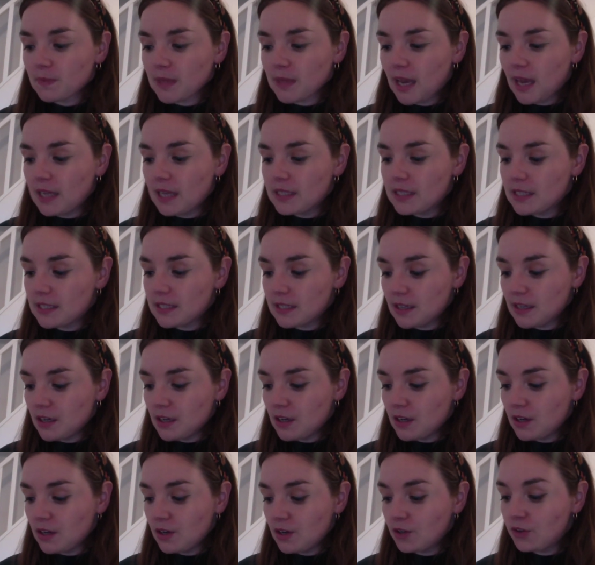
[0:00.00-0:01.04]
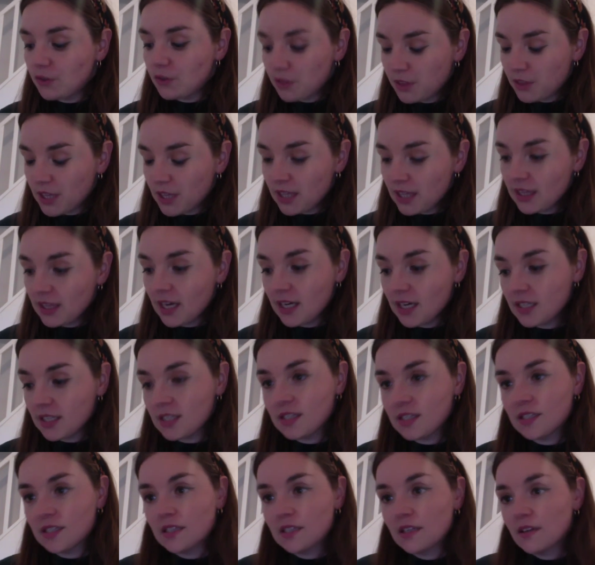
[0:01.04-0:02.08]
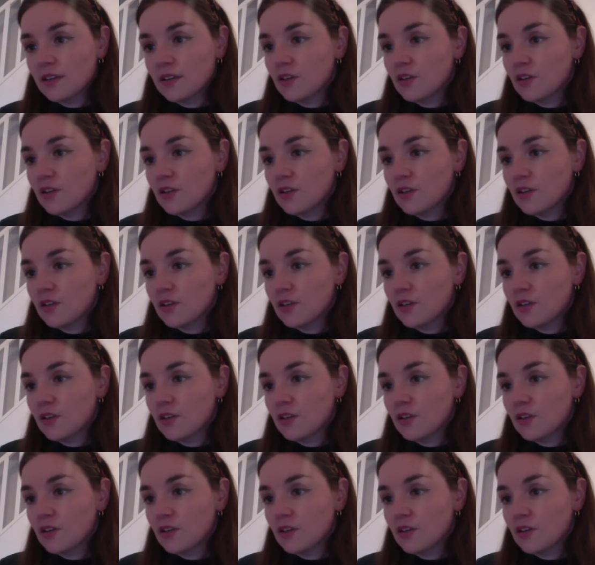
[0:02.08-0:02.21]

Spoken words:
it's a good thing that it's